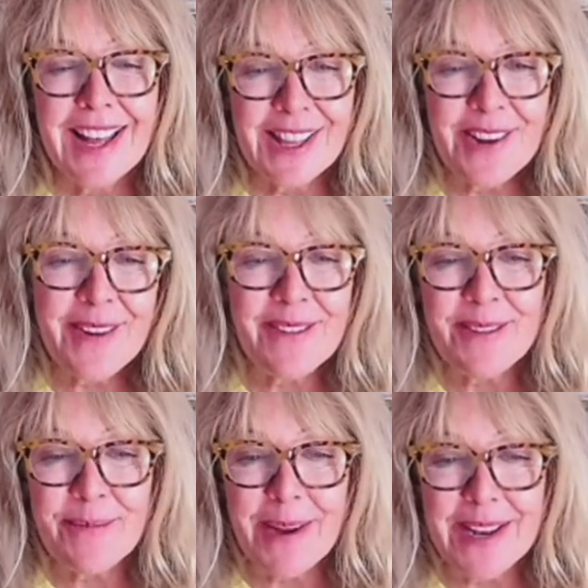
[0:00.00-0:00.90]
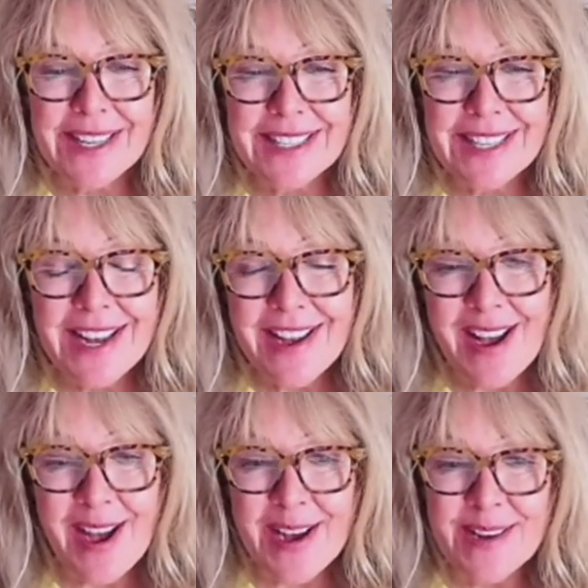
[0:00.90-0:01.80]
Hello, everyone.
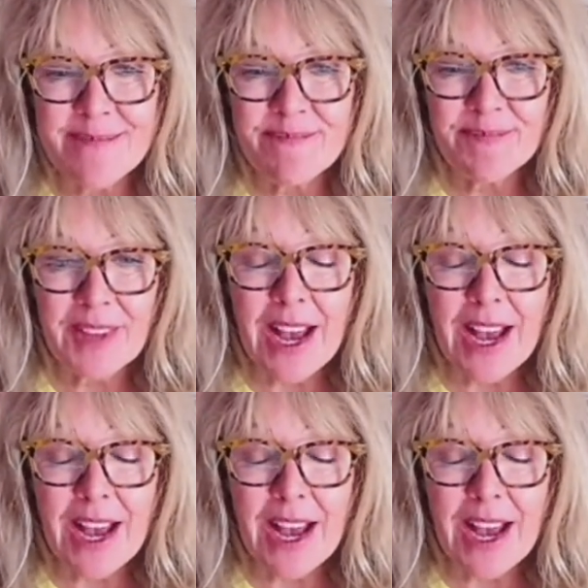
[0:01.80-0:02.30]
Um,